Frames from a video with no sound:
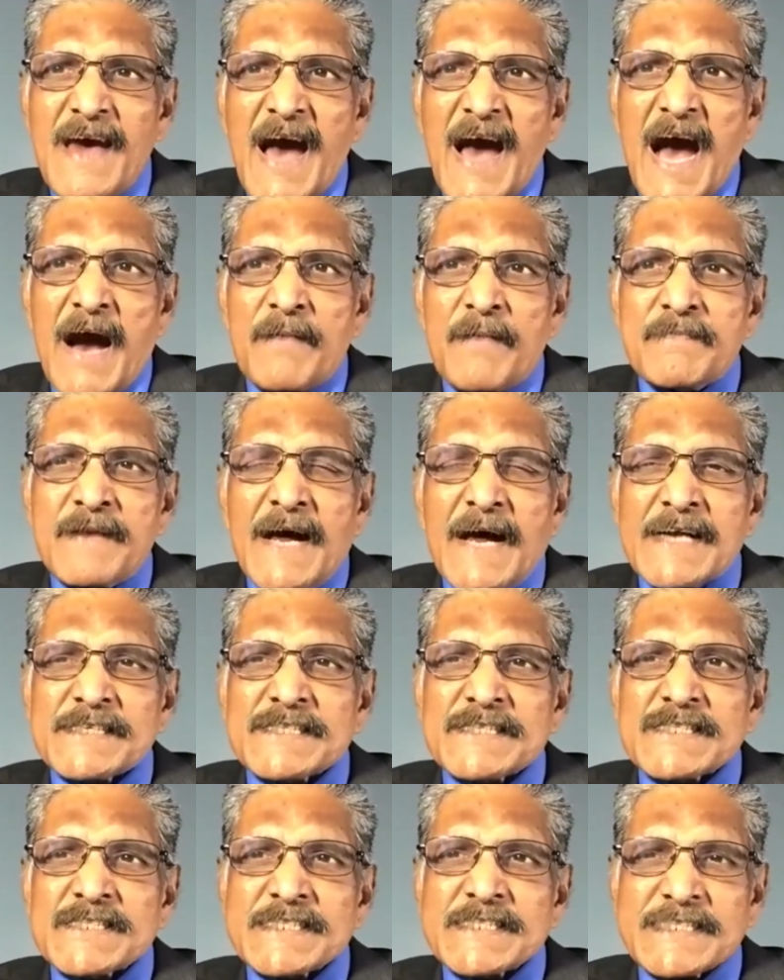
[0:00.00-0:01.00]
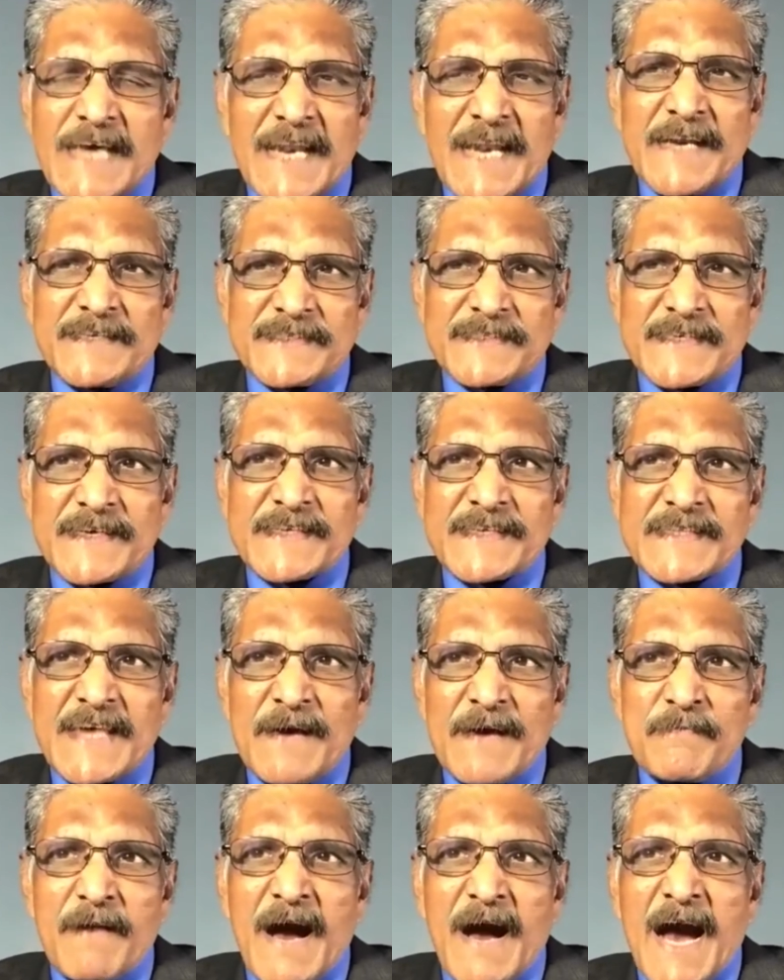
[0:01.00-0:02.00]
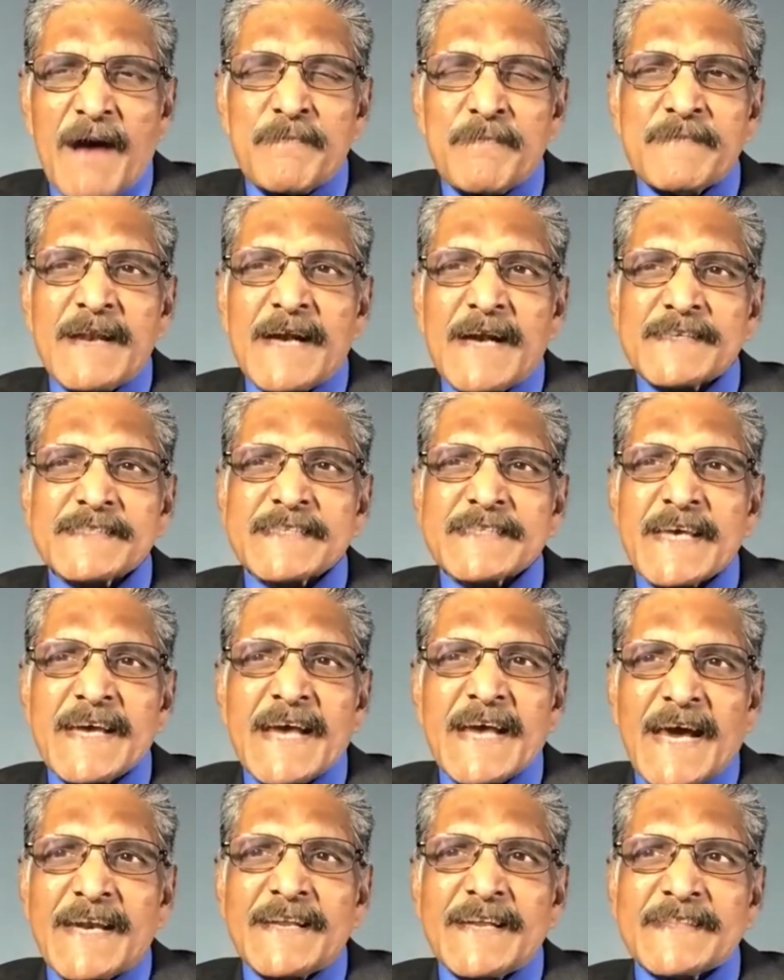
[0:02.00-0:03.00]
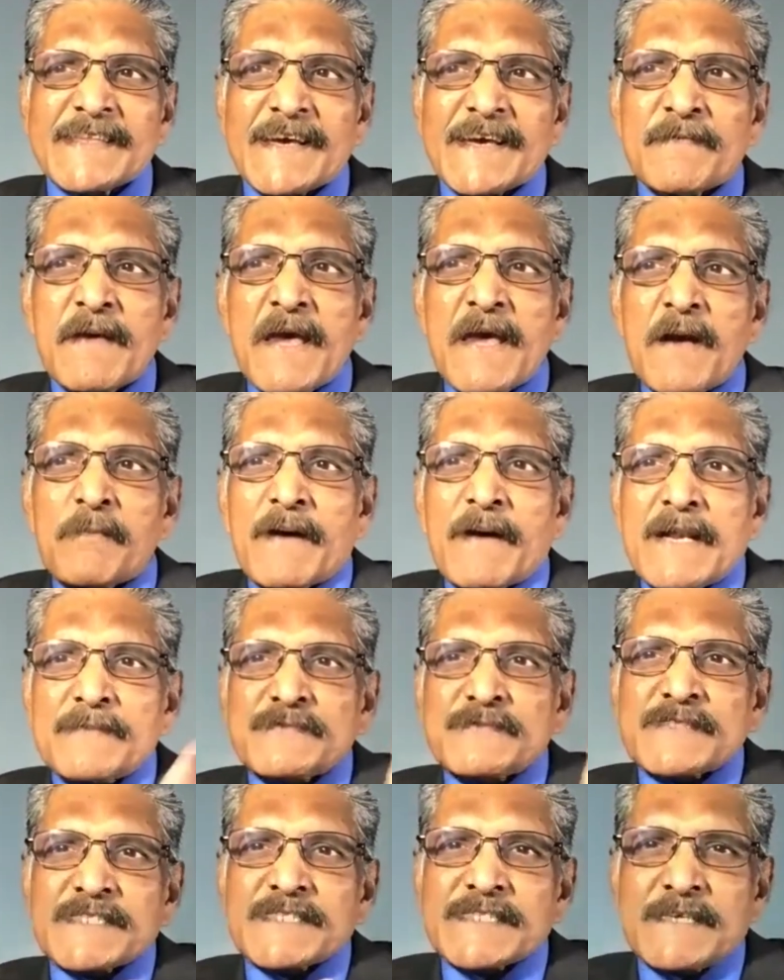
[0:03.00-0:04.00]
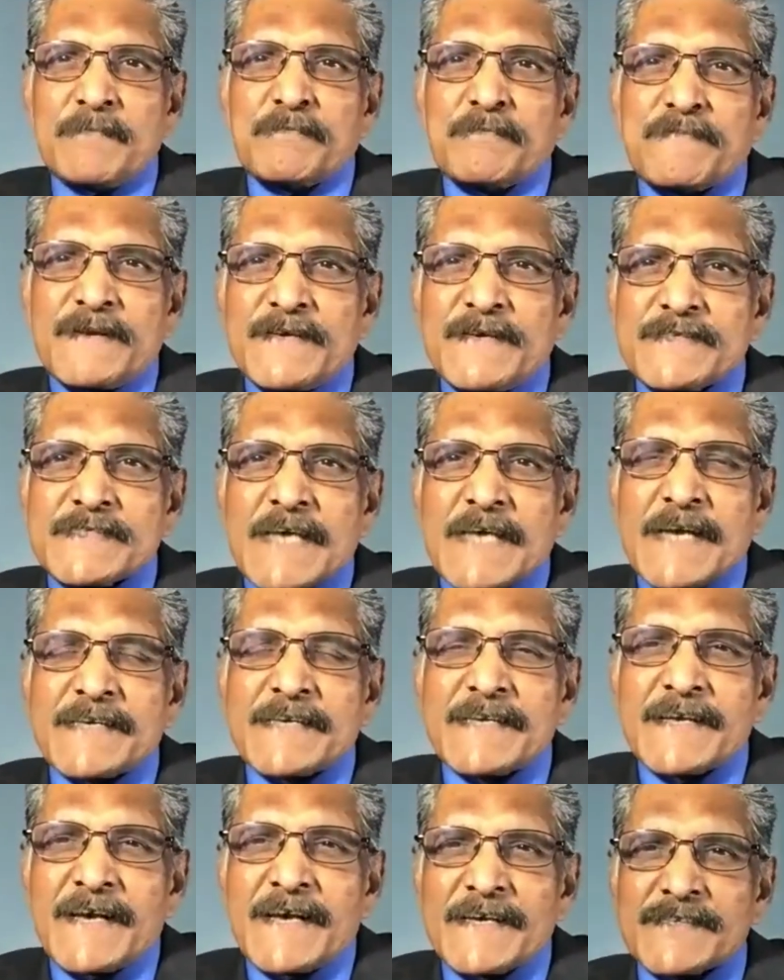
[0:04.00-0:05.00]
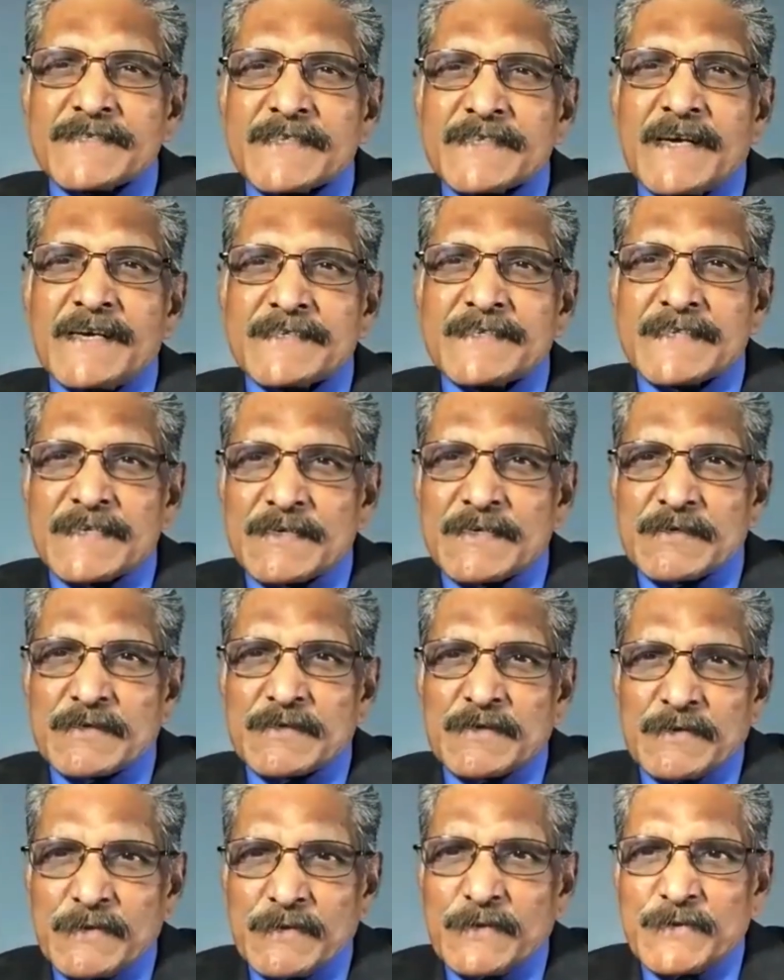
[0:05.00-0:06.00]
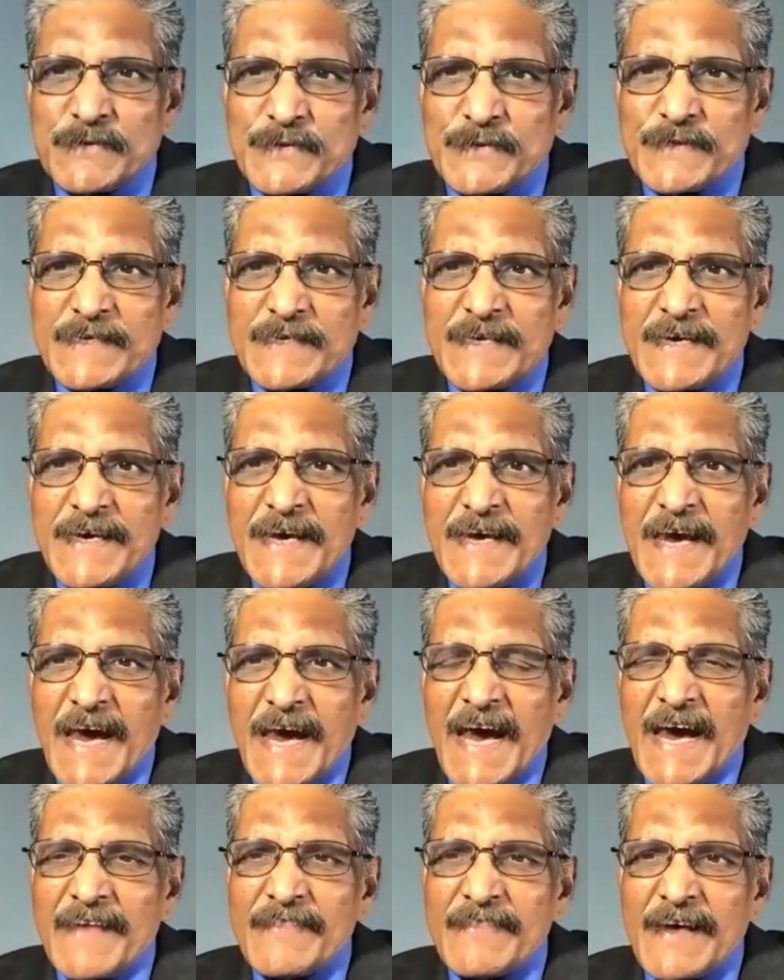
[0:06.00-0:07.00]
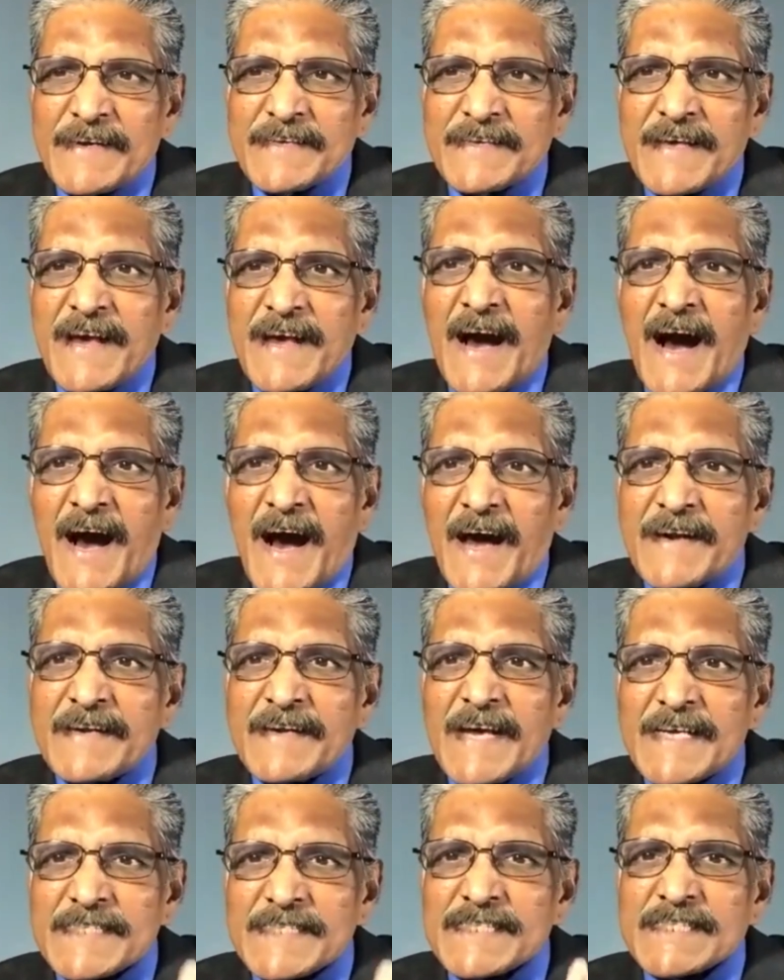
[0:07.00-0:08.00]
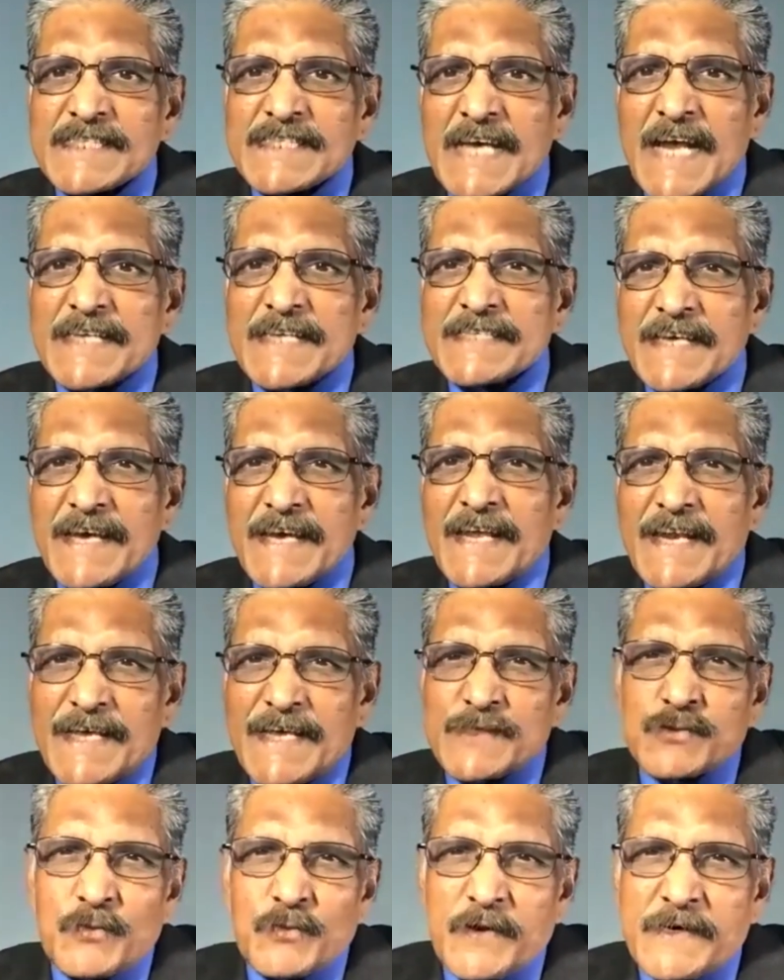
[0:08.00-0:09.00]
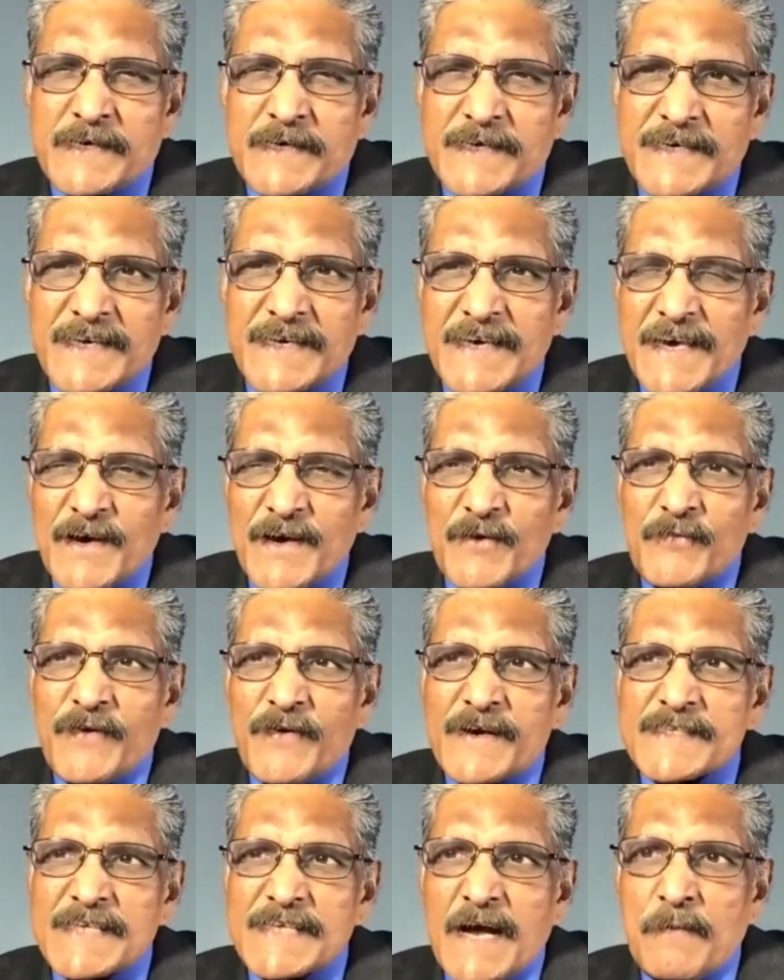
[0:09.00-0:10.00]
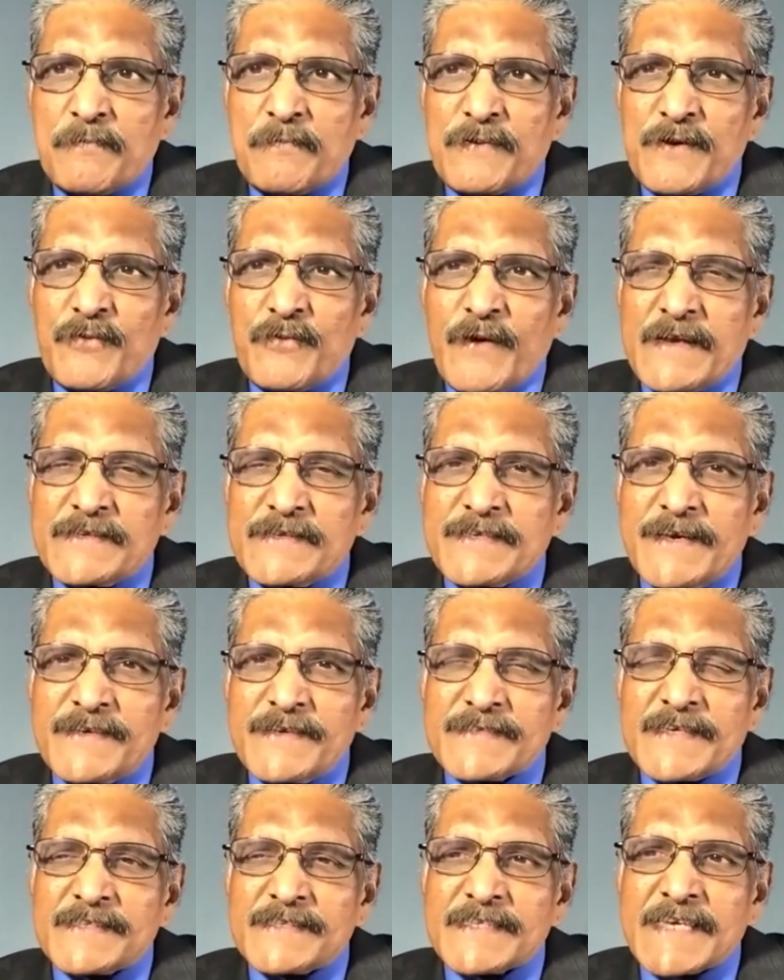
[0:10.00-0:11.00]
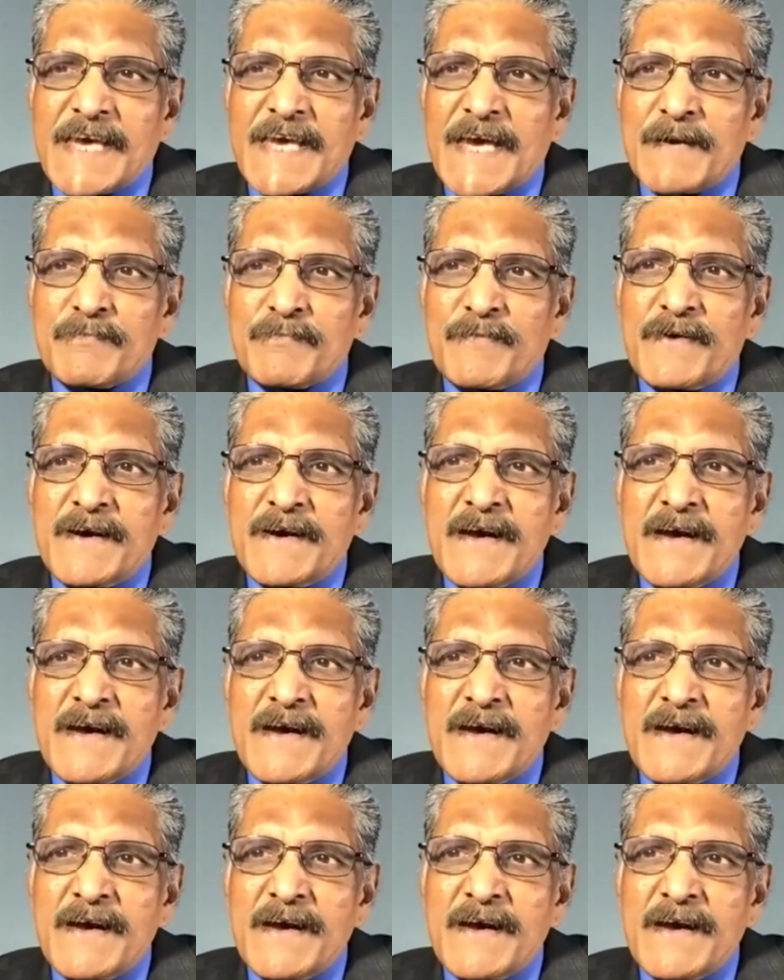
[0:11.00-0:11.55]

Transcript: I'm not challenging them. I'm not saying anything. But I'm simply setting a certain rule that God has set in his word. For example, when Jesus came